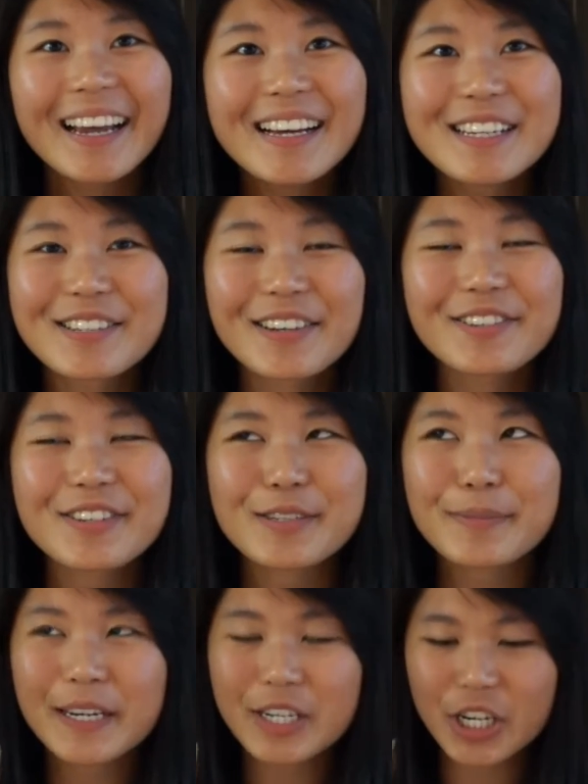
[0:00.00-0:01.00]
So just
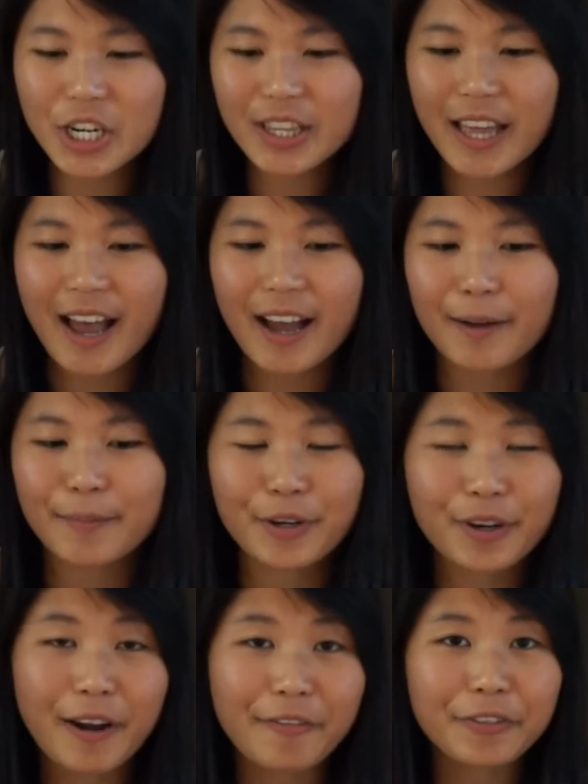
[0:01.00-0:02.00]
make sure that you're
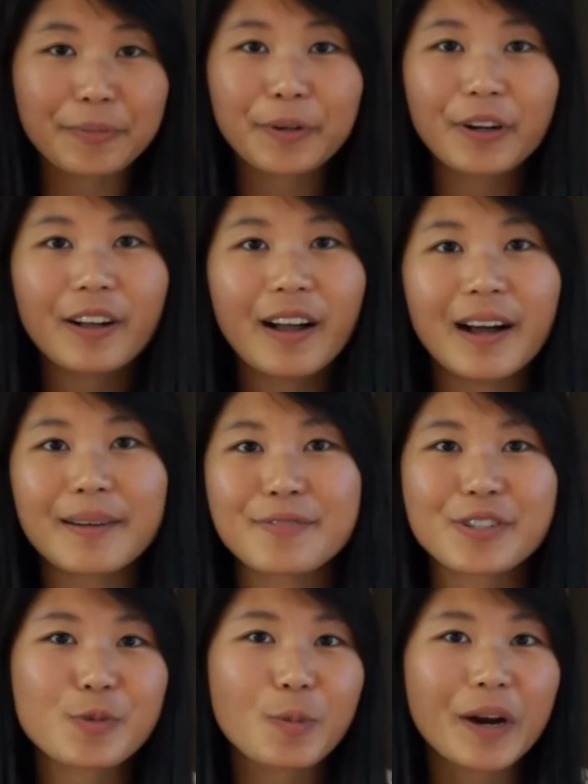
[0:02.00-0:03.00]
comfortable.
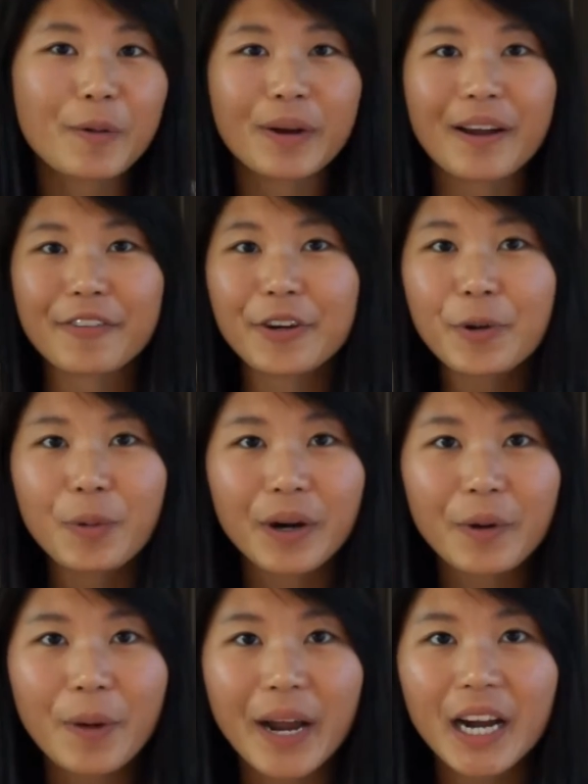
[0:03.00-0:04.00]
Just wear whatever you
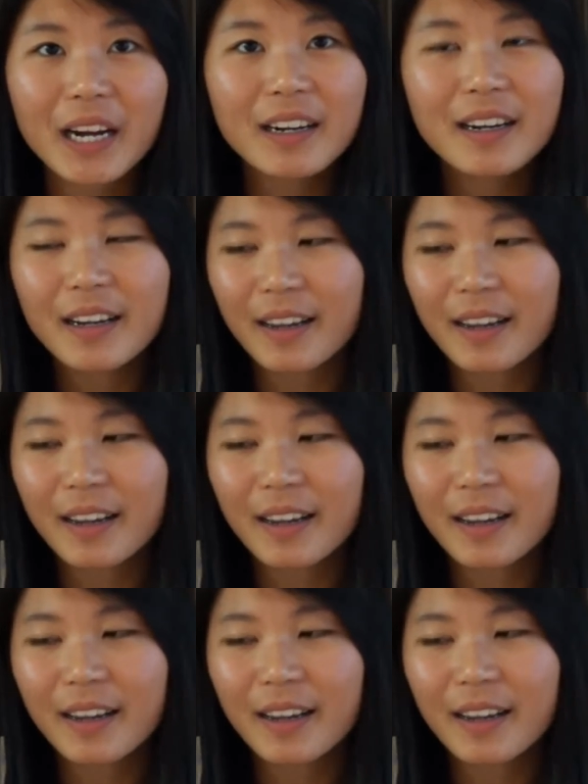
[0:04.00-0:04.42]
wanna wear.